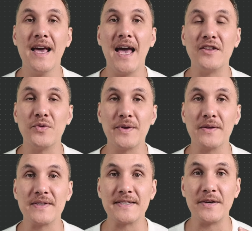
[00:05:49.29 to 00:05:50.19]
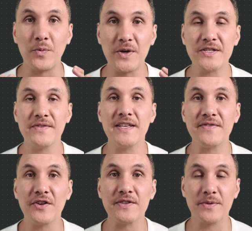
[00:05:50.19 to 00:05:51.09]
and you'll be able to see which of these
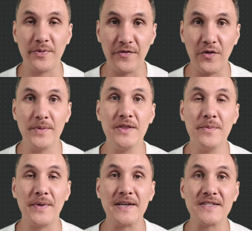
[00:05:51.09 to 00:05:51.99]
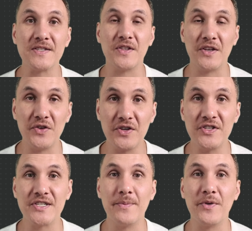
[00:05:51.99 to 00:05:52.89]
videos are performing the best so that you
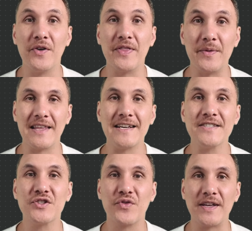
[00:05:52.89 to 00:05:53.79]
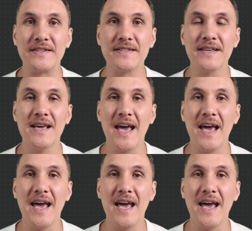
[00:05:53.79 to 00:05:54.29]
can jump on the latest trends